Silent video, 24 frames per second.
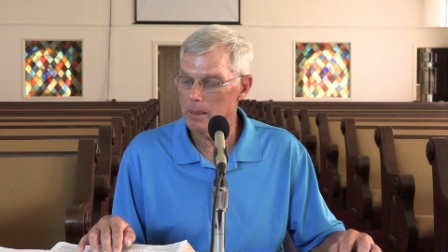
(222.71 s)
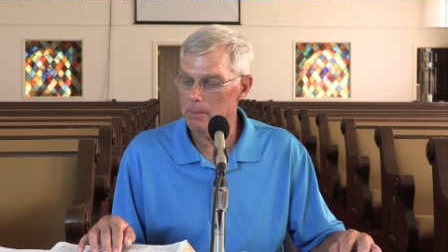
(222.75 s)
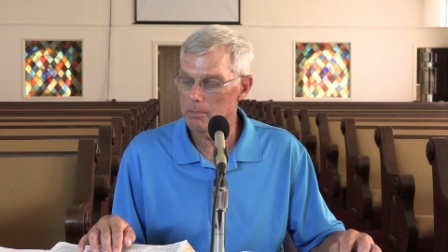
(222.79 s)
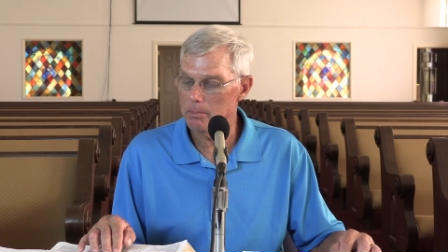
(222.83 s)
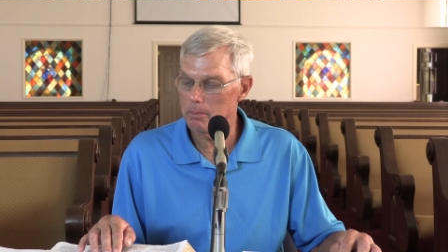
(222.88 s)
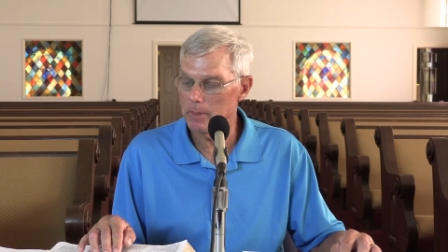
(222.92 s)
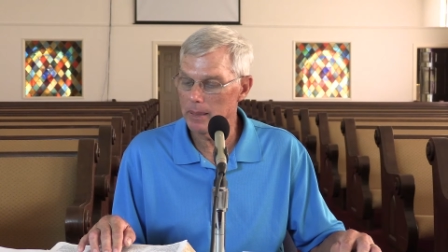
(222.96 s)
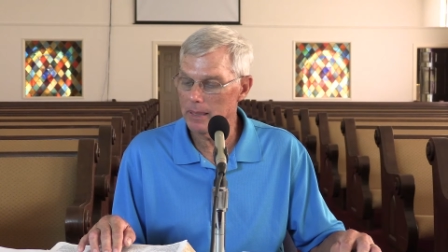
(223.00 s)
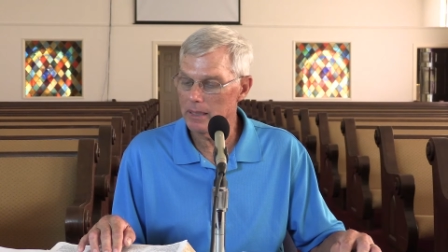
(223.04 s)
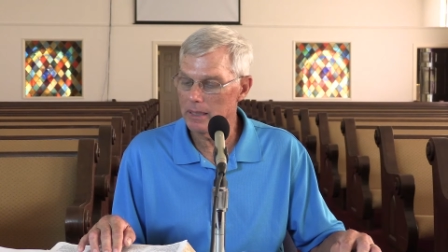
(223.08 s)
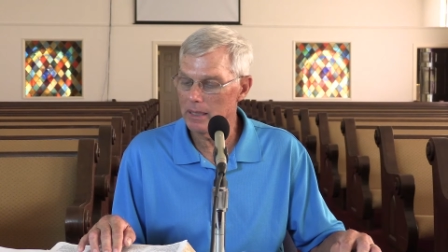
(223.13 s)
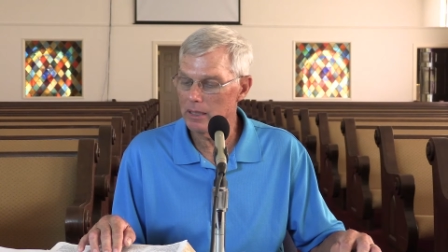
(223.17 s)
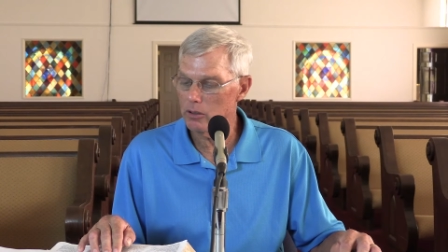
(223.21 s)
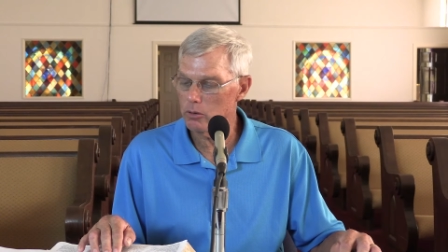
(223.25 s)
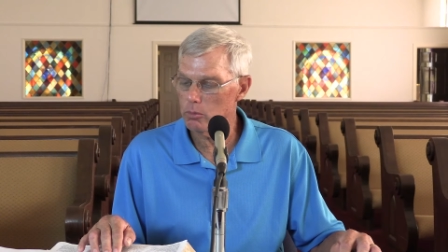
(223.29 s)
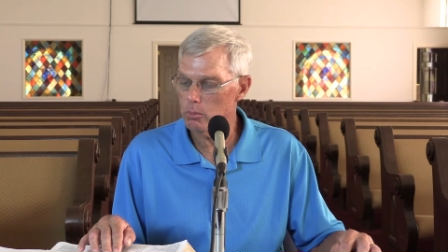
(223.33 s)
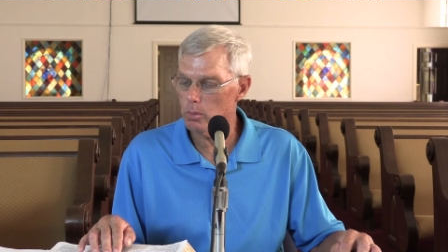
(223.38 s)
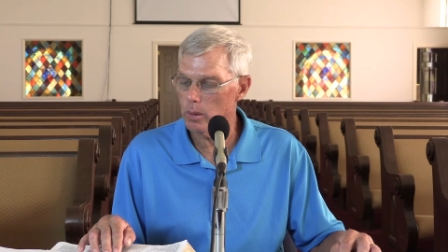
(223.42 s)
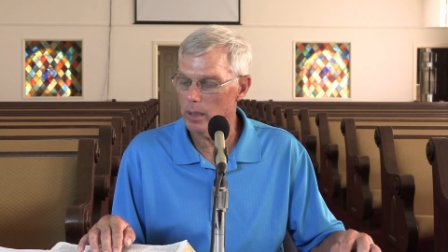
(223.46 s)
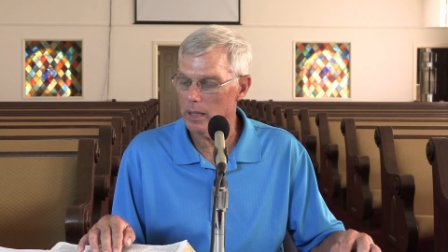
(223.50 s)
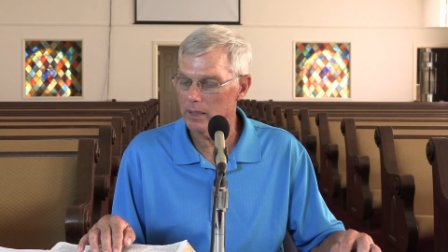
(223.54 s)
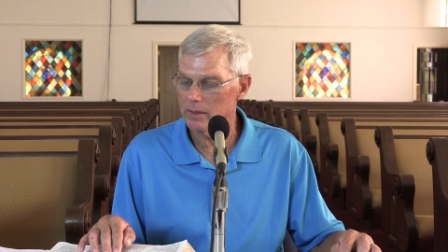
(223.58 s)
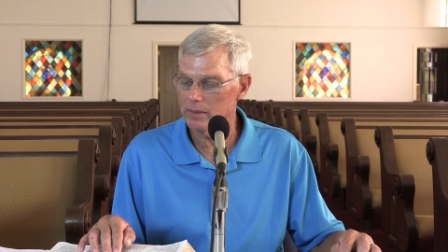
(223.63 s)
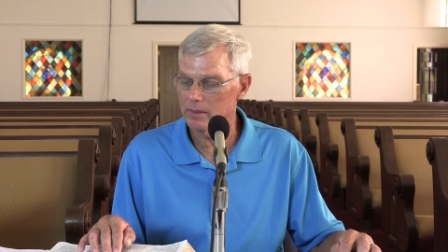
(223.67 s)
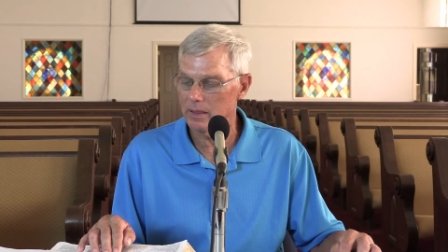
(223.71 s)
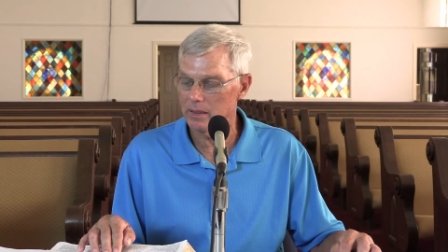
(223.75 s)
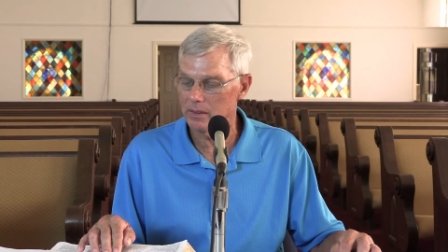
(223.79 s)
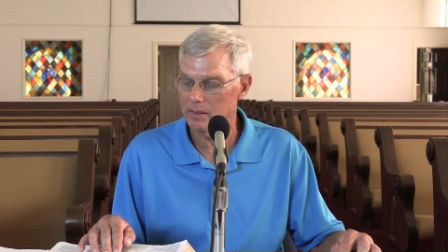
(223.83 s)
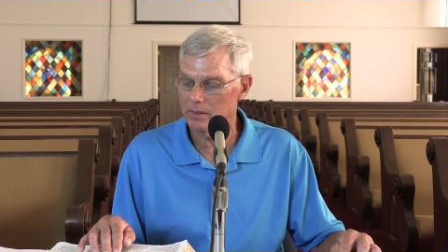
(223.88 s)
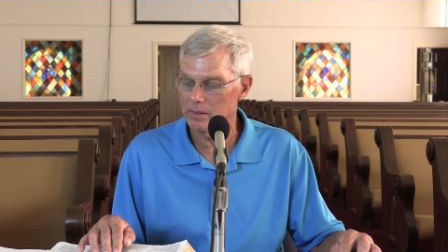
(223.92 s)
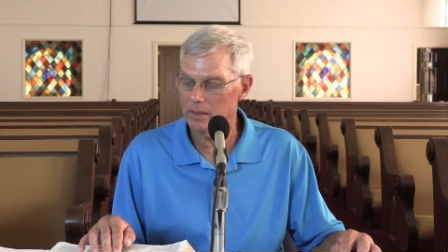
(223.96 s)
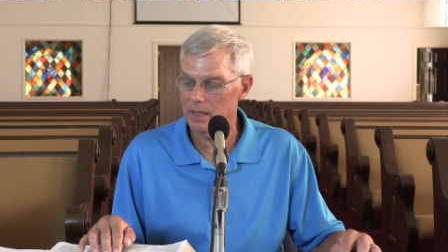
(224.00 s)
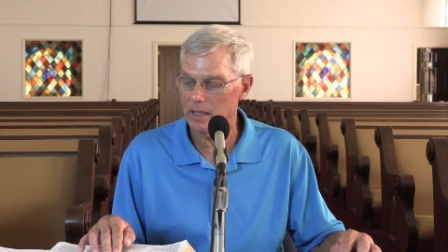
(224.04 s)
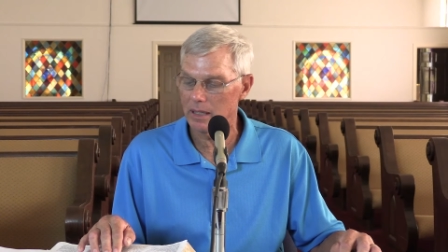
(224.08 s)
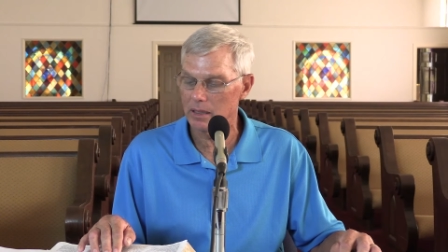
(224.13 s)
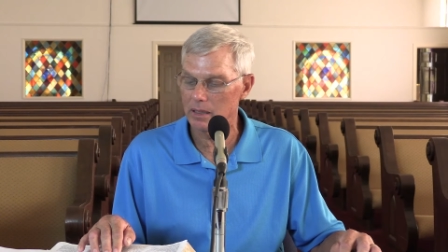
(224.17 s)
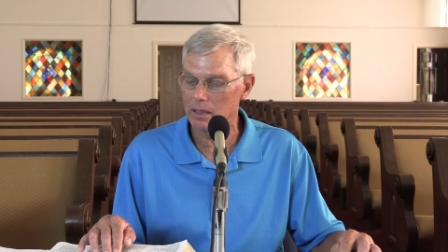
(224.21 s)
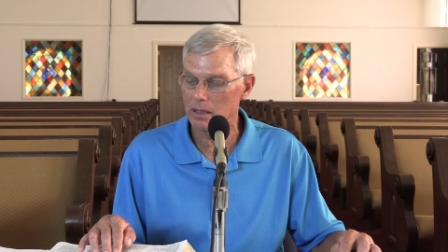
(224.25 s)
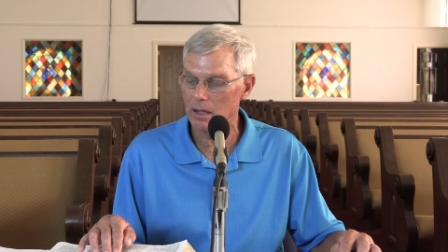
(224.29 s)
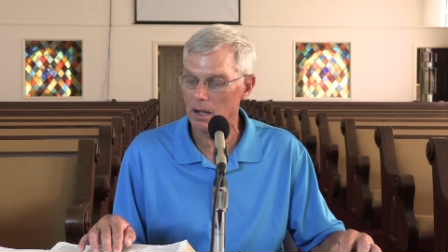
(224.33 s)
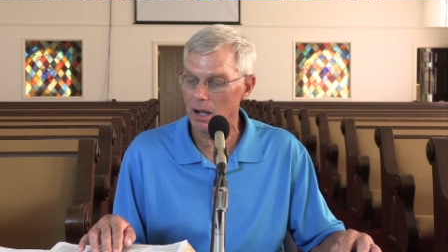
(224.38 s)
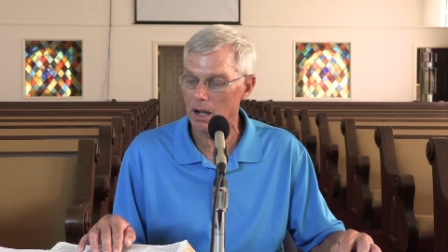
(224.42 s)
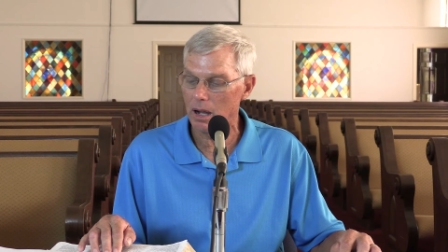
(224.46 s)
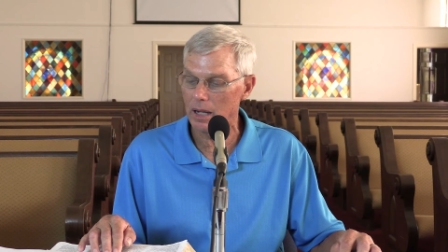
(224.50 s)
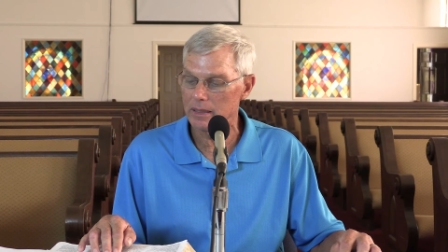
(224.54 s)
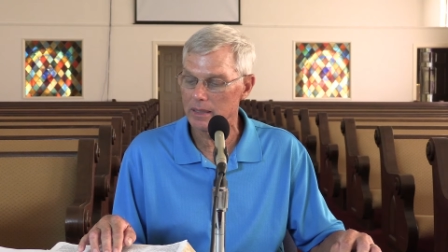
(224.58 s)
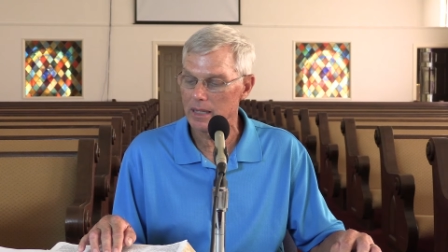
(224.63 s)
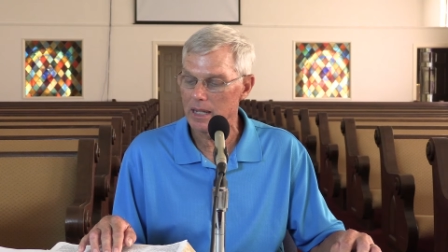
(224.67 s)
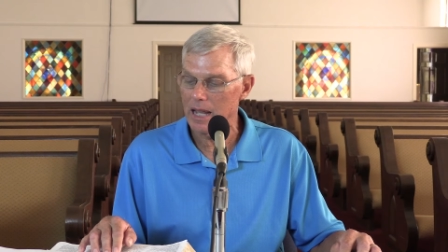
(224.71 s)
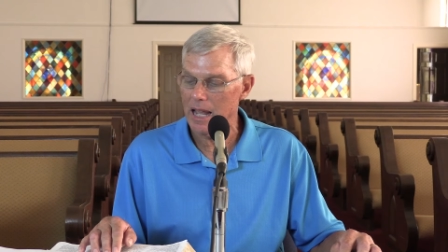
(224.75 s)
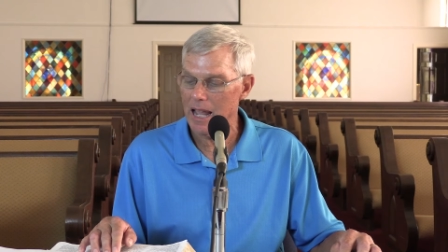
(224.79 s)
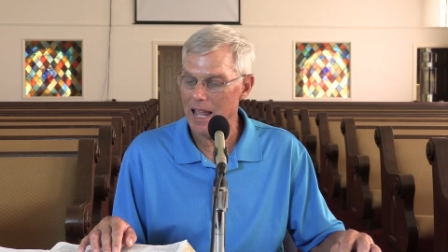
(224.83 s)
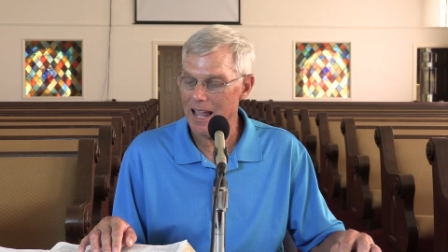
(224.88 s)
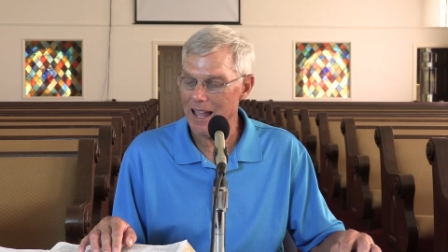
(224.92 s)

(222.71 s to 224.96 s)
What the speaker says: but beat his breast and said, God,